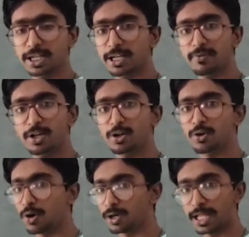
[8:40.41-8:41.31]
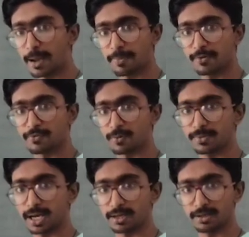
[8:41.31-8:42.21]
It will not happen from
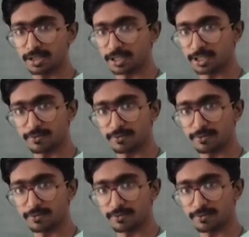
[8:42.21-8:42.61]
that.